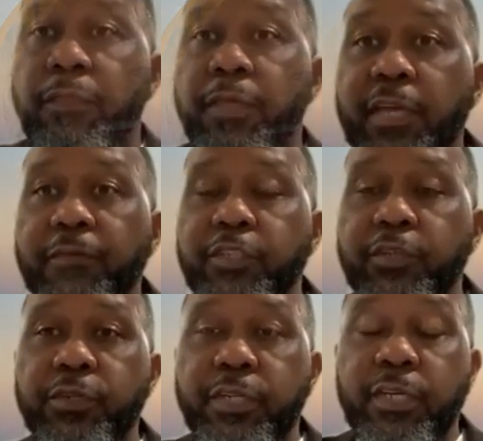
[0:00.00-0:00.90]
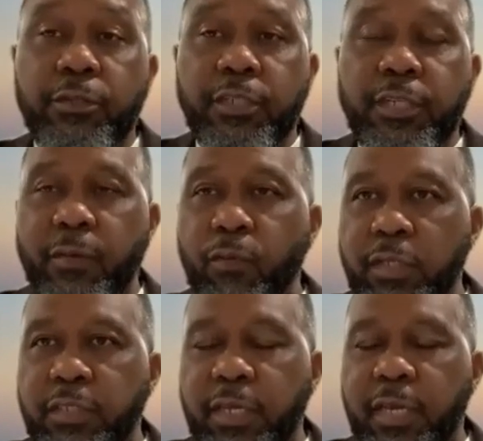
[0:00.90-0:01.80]
Thank you for tuning in on today.
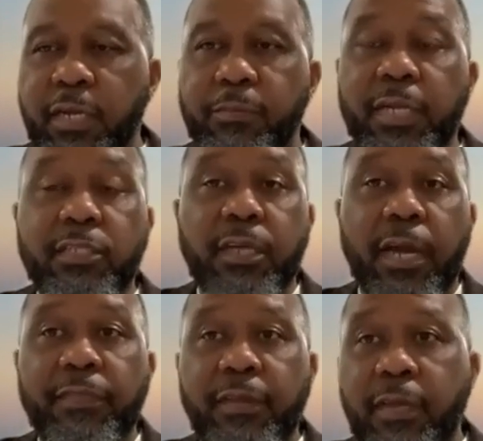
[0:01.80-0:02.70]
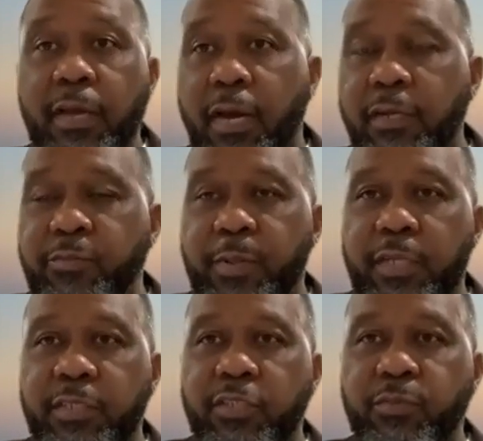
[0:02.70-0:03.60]
Once again, I'm excited that God has
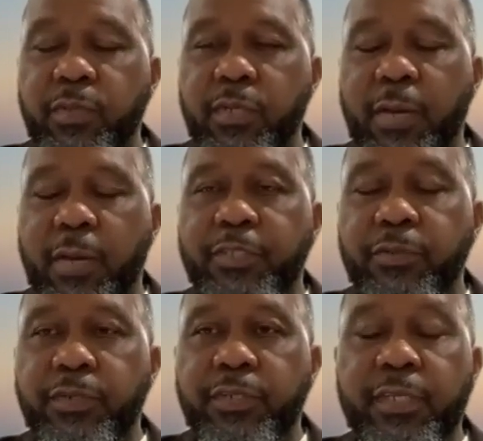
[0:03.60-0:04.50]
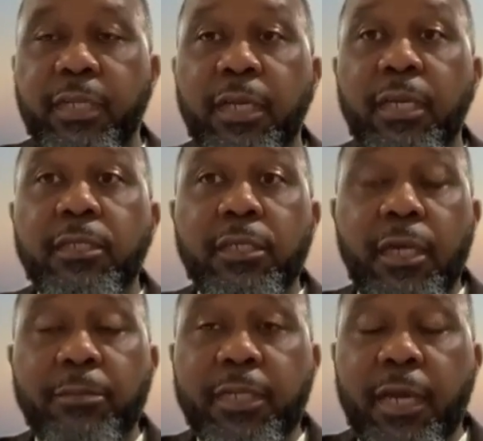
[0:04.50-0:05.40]
blessed us with an opportunity to
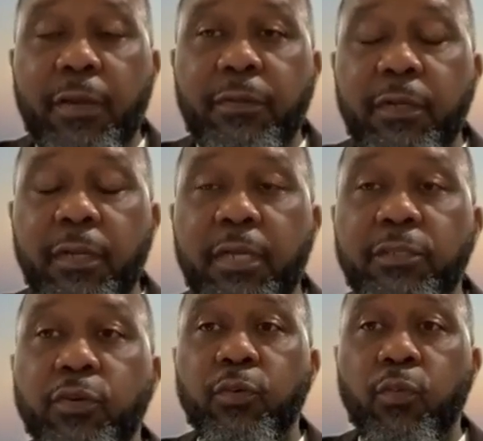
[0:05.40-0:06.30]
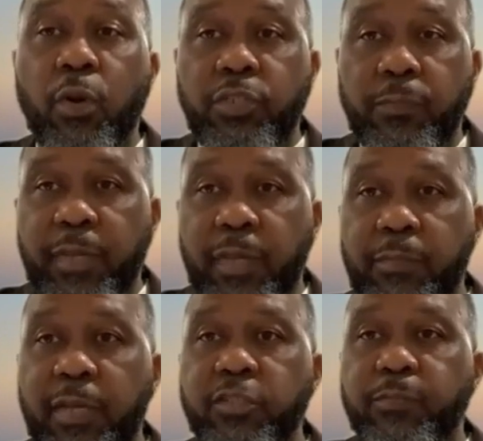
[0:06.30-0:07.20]
come together and worship Him
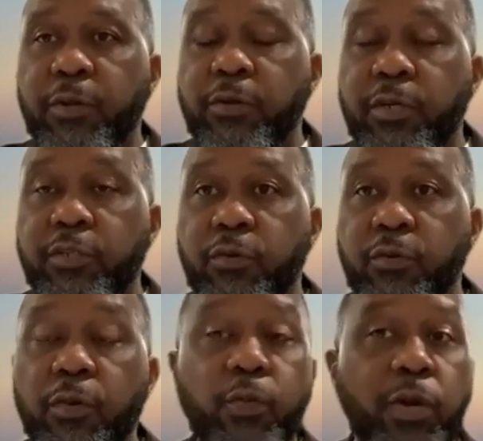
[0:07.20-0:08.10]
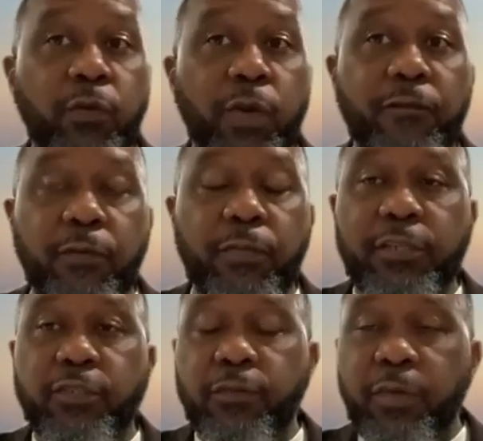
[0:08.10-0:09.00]
in spirit and truth. We're grateful
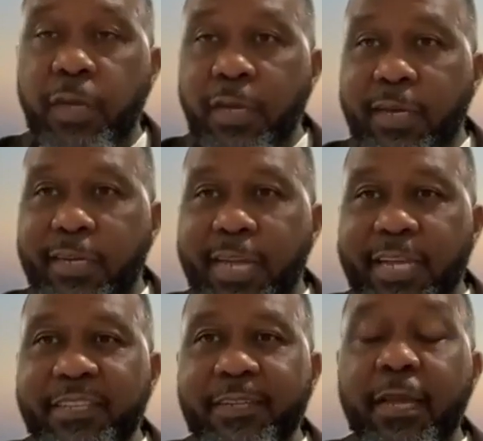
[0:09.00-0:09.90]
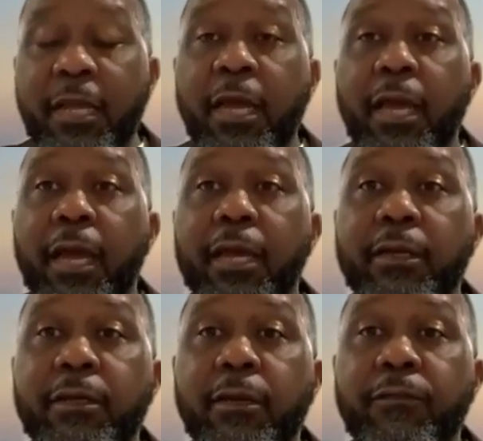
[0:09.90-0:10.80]
that you connected
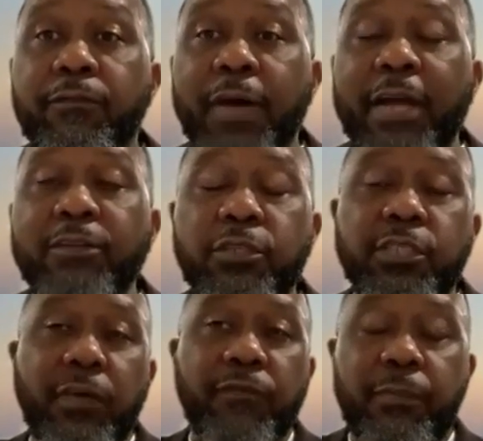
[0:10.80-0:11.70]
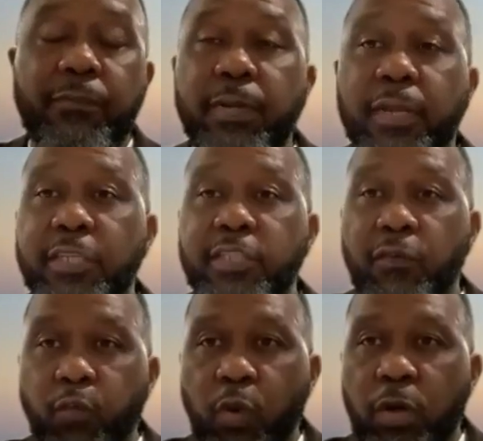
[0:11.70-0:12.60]
and find yourself in a place
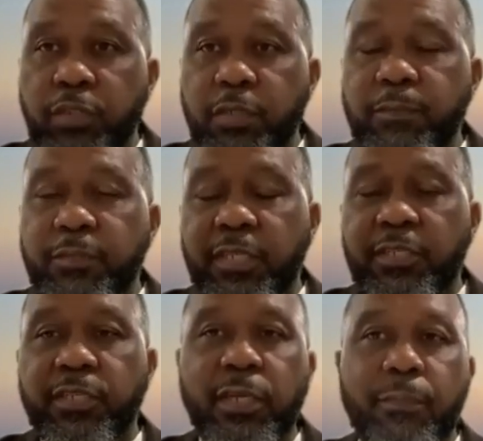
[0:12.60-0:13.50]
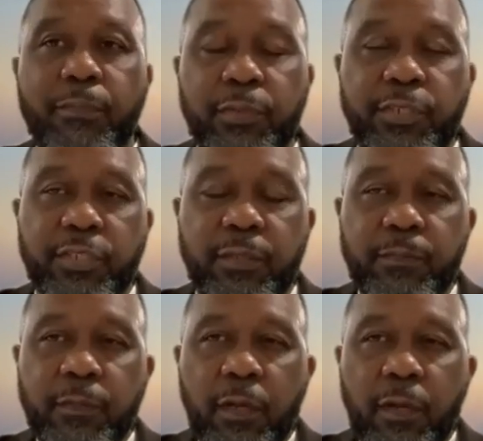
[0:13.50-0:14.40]
of worship, teaching, and preaching.
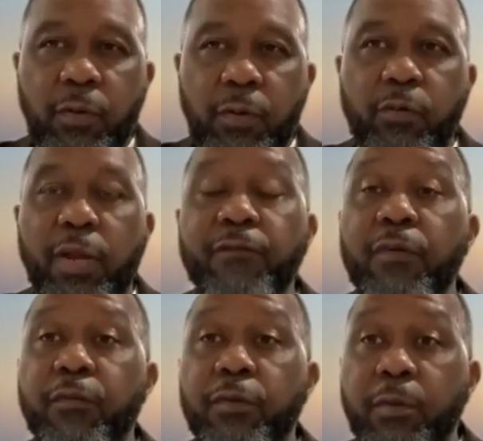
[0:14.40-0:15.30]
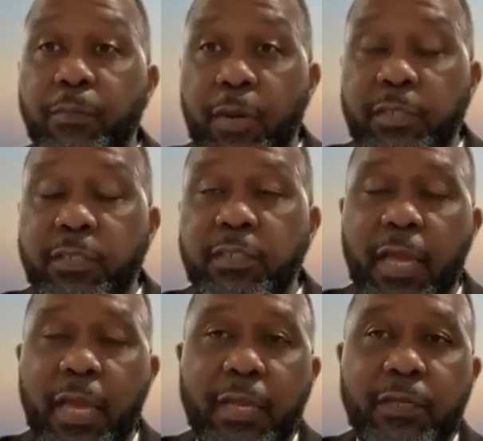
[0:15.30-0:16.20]
We're grateful for your presence
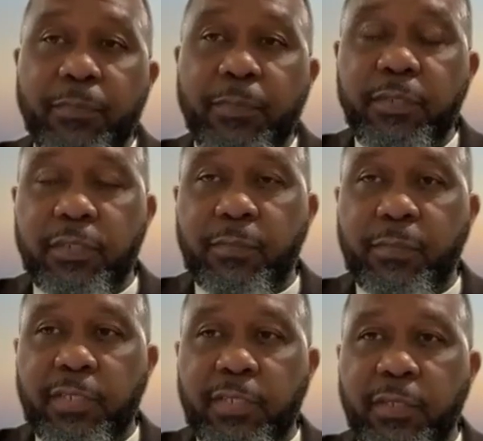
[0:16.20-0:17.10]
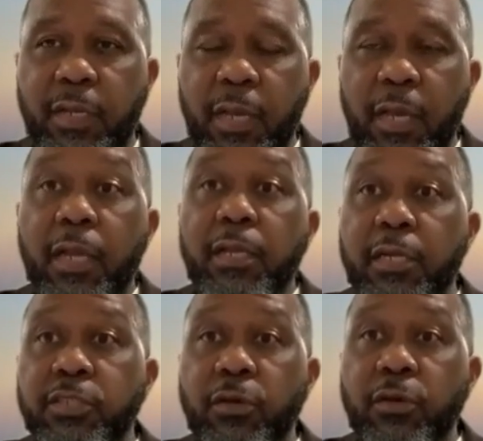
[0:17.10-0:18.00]
and your participation. Let
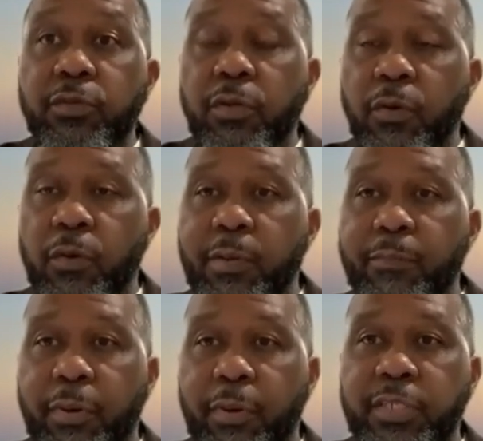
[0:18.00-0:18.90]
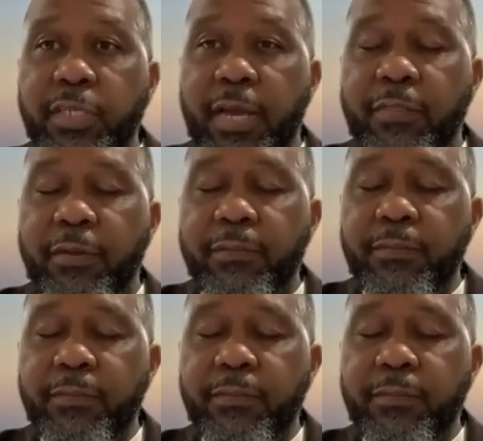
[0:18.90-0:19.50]
us go to the Lord in prayer together.